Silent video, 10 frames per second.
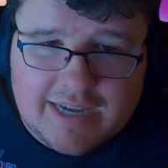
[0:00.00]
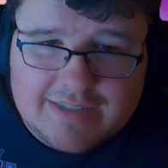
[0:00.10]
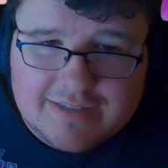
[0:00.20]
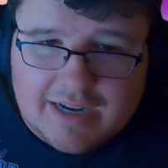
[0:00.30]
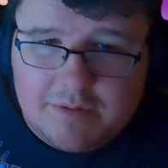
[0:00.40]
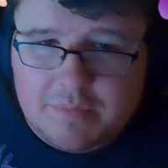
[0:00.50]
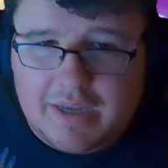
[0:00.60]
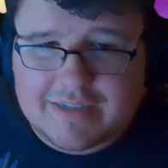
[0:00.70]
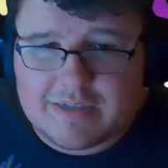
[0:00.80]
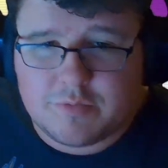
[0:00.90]
as I'm
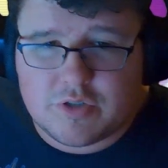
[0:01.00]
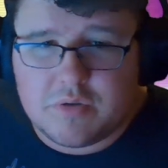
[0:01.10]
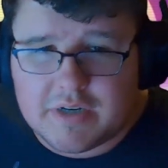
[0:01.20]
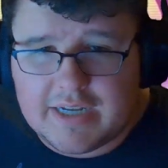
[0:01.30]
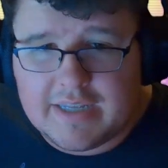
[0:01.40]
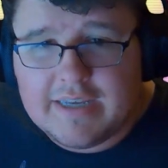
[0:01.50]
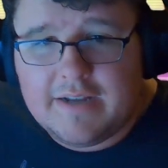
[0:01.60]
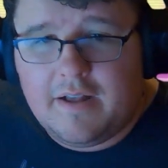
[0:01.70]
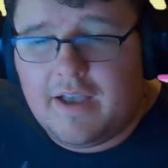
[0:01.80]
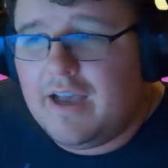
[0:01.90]
recording.
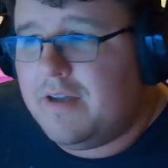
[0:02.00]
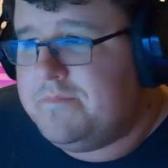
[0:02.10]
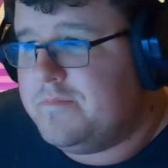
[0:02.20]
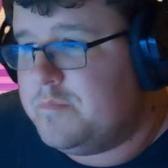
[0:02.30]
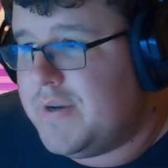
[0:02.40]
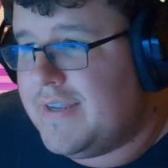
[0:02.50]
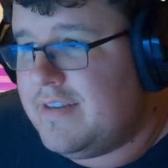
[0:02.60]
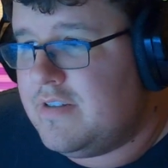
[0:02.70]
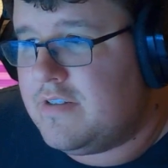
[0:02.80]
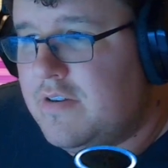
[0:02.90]
But
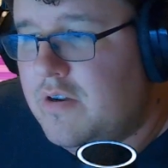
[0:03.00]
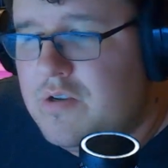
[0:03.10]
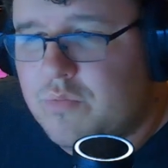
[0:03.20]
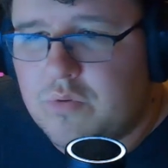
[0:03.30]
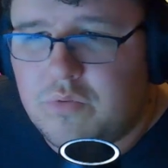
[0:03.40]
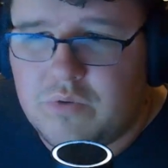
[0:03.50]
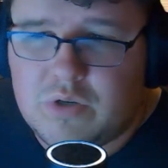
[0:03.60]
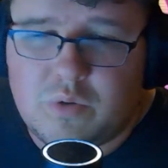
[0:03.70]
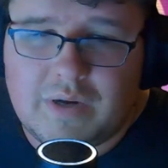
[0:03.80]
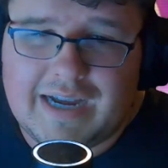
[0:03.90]

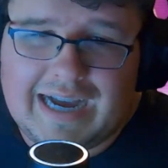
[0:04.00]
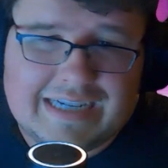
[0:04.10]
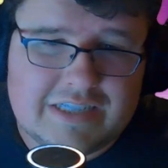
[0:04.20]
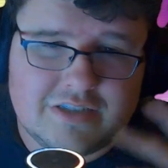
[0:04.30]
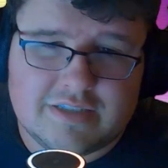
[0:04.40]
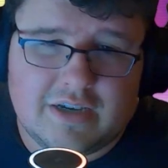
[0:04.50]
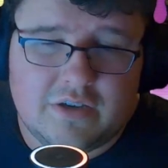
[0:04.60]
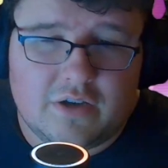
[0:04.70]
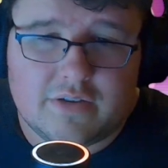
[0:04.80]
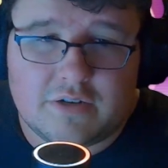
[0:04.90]
real quick, I can just tell
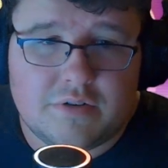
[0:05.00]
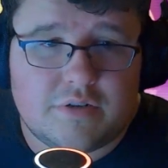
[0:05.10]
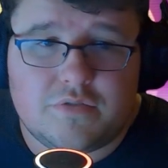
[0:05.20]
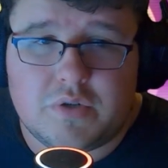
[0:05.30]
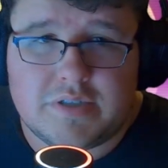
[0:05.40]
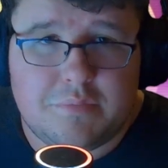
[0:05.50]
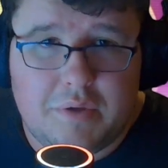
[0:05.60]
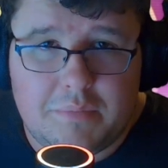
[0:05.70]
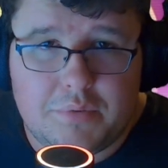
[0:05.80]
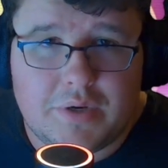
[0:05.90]
y'all that Critical Force have
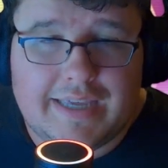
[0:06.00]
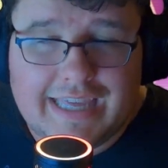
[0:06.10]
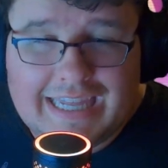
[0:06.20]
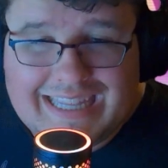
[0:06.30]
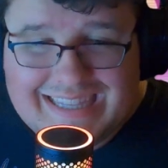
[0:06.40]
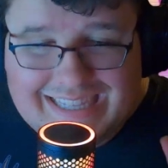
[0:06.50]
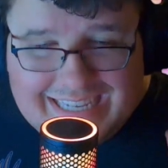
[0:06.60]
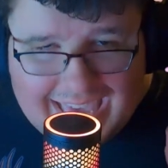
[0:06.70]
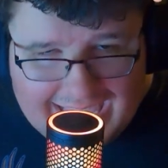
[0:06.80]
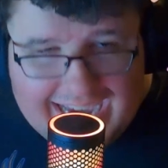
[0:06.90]
been putting in
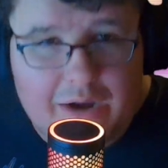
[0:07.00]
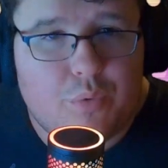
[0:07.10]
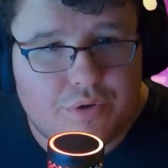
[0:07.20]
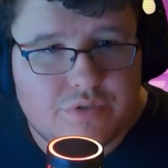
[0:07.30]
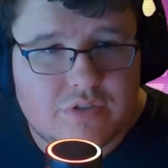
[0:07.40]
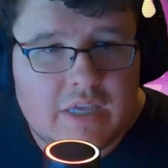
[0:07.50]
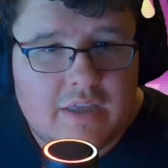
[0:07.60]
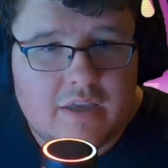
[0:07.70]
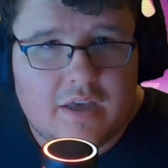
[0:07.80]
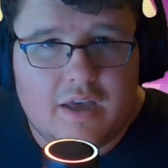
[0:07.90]
the hours
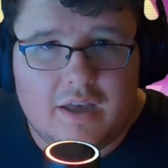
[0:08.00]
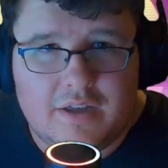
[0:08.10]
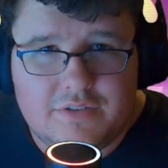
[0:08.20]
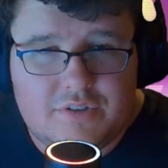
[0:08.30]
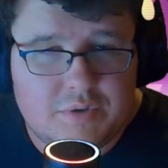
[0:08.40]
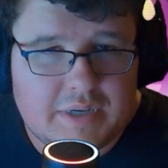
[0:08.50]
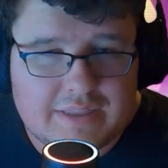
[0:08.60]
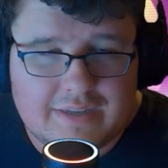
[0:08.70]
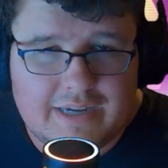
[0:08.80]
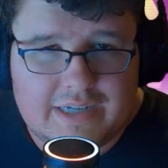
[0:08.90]
doing
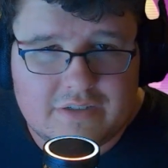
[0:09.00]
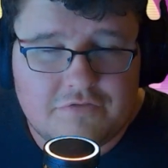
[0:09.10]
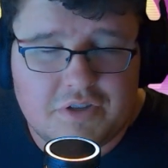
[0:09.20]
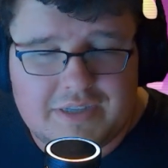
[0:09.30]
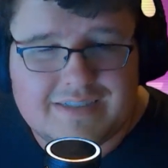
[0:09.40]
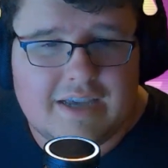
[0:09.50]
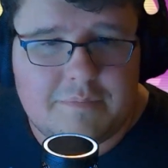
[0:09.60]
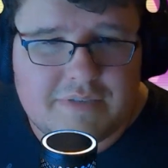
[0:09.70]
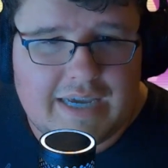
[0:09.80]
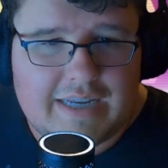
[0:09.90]
things for this
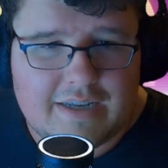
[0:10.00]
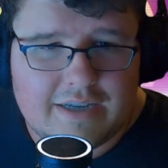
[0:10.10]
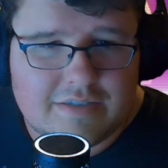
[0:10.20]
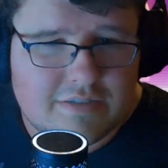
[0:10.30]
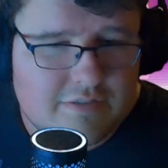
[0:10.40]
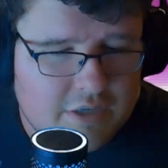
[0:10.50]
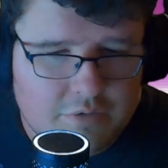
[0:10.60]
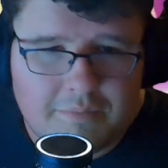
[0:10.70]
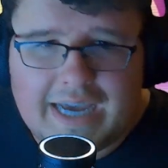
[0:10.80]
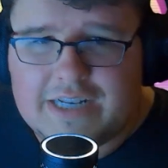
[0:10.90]
update. You
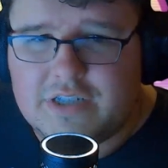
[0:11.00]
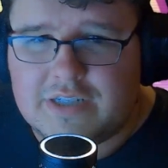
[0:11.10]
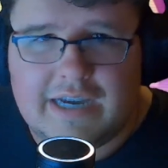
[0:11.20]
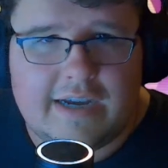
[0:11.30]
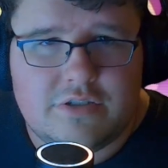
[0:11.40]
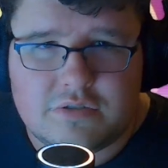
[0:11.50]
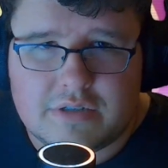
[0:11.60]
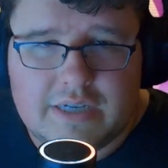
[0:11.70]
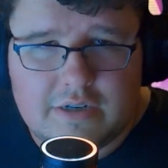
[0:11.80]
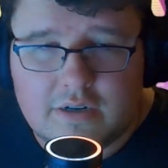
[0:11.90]
know, Magic, Nigel,
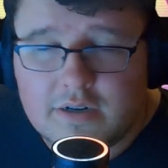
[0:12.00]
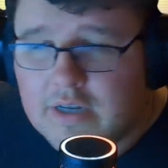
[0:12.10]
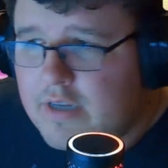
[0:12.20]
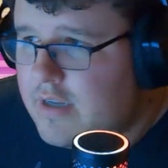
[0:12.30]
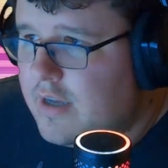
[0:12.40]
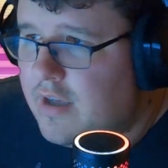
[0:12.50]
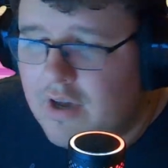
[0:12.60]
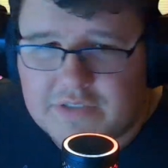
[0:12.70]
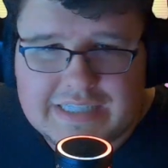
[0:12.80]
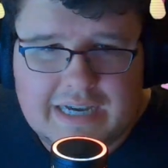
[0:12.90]
Kier,
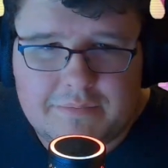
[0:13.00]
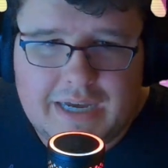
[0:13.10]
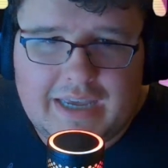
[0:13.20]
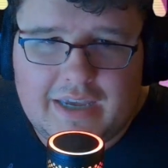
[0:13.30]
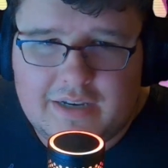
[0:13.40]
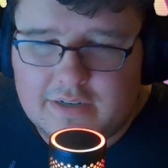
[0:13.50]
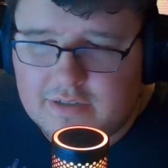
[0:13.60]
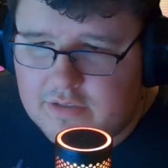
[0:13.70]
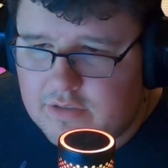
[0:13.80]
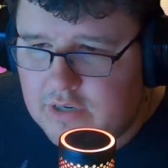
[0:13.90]
off the top of my head,
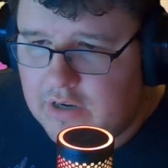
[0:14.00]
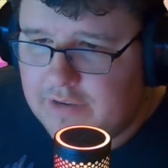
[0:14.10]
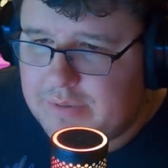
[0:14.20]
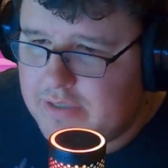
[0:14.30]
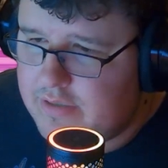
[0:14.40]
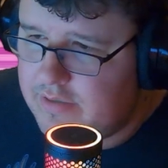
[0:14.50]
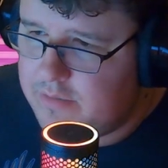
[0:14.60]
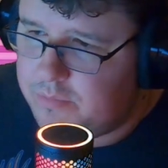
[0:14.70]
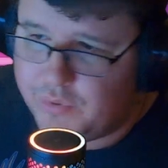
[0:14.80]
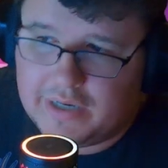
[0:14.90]
you know, have been
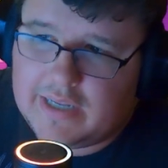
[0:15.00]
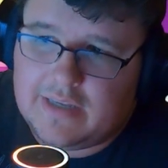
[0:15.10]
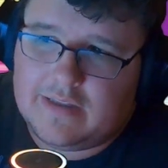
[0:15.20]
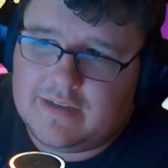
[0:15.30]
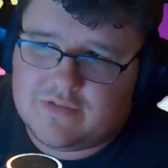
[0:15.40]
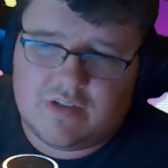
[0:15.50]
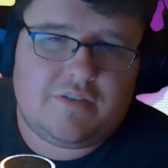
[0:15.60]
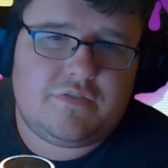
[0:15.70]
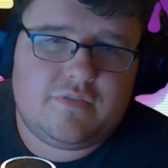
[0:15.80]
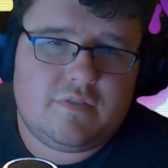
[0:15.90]
bringing this
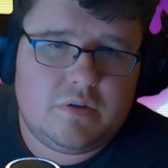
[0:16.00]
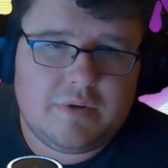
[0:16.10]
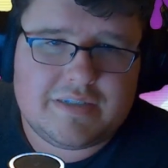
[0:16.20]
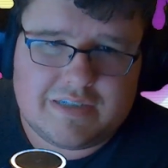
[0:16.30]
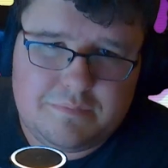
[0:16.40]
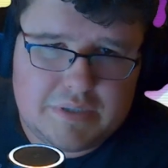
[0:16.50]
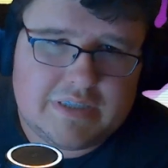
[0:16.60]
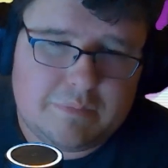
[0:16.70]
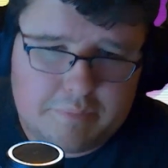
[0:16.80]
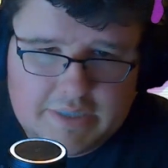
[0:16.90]
stuff to us in
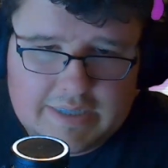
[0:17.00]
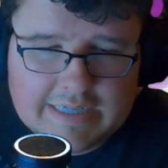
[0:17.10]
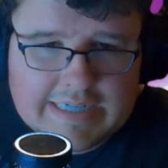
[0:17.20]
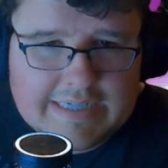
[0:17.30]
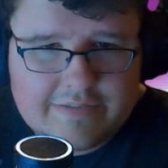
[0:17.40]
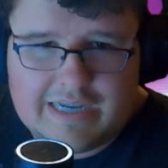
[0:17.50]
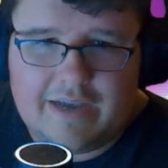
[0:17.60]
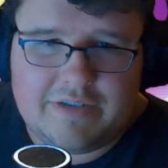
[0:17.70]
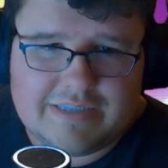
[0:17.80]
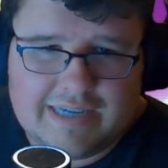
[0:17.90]
PTP to
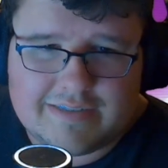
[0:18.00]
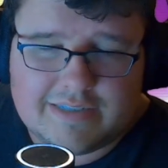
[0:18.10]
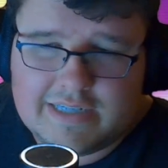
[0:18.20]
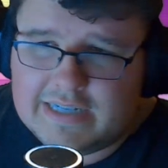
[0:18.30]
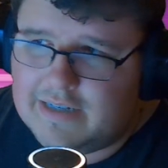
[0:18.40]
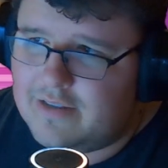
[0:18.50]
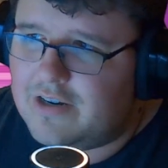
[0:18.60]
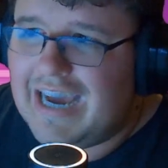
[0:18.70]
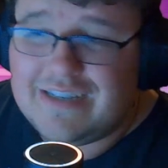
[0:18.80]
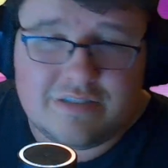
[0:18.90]
have it tested. They're
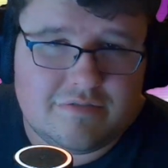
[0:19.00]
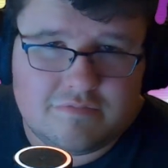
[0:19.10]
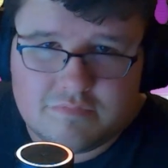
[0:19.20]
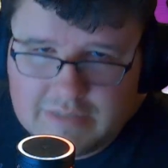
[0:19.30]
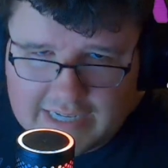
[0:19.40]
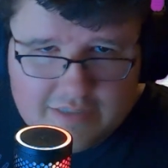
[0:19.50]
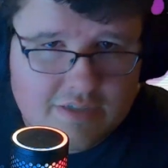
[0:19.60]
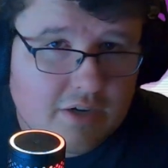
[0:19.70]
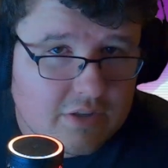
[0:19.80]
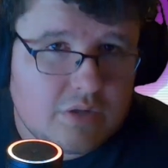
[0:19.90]
not
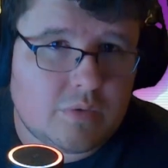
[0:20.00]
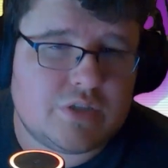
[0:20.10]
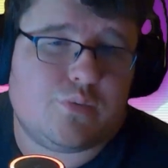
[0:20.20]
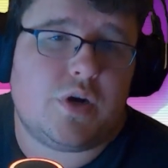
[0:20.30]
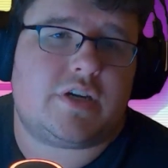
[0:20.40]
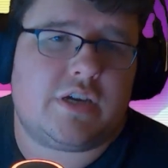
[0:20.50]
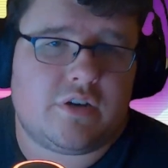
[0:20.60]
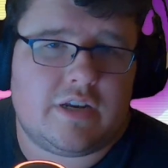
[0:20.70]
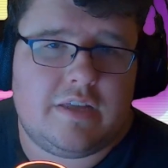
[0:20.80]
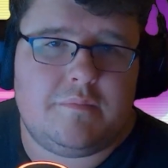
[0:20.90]
necessarily the ones working
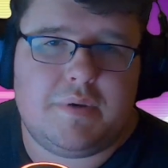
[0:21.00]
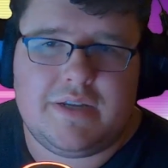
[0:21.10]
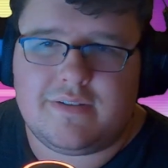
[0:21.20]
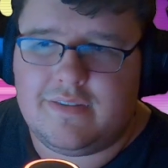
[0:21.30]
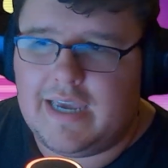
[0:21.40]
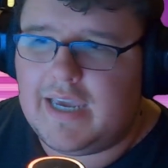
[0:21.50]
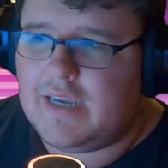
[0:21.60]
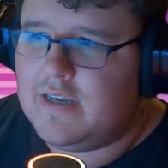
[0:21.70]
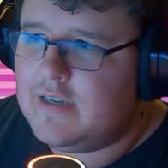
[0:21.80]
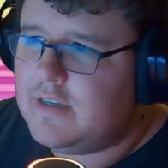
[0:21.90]
on it, but
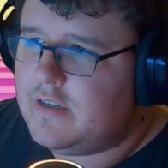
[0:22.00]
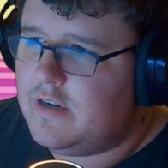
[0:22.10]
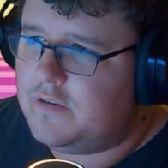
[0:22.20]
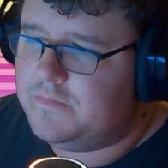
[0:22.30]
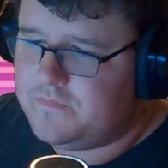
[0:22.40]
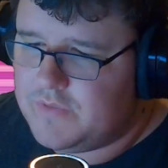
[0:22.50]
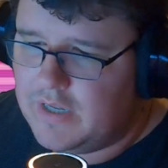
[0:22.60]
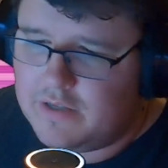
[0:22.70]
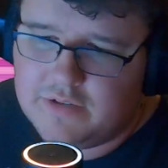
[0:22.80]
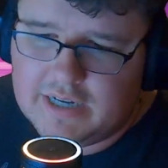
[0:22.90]
they, you know,
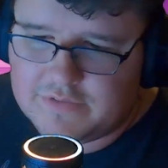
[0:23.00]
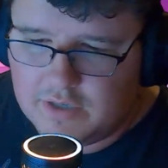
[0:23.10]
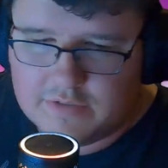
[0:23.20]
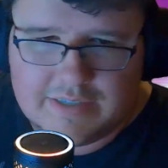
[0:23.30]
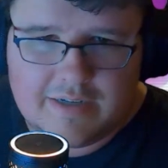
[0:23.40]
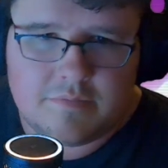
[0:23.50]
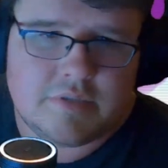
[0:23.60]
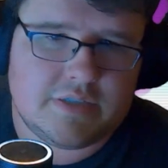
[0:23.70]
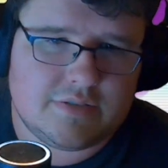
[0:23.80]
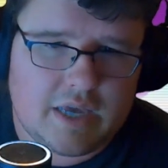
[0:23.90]
other devs go to them
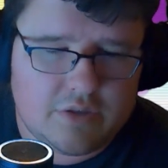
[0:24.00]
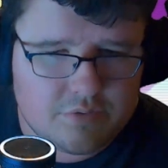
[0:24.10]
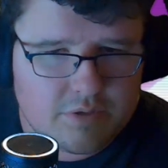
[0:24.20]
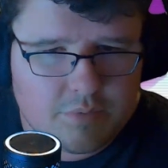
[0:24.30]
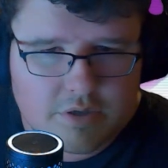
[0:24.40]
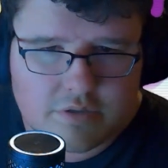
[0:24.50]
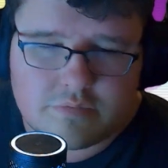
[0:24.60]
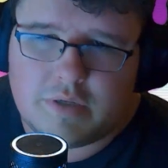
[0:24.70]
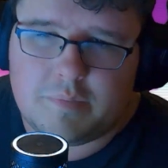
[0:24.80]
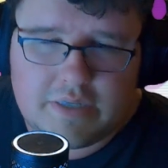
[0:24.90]
because they three work
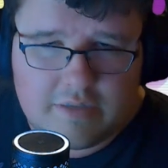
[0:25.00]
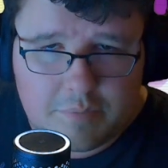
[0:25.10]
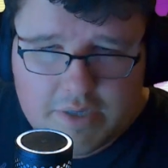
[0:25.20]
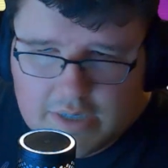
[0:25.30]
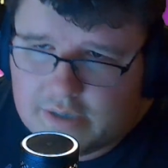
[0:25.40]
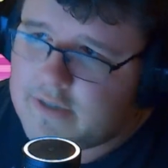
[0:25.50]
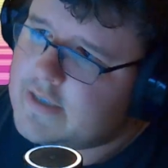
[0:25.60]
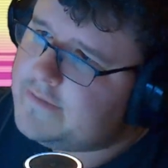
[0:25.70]
with PTP,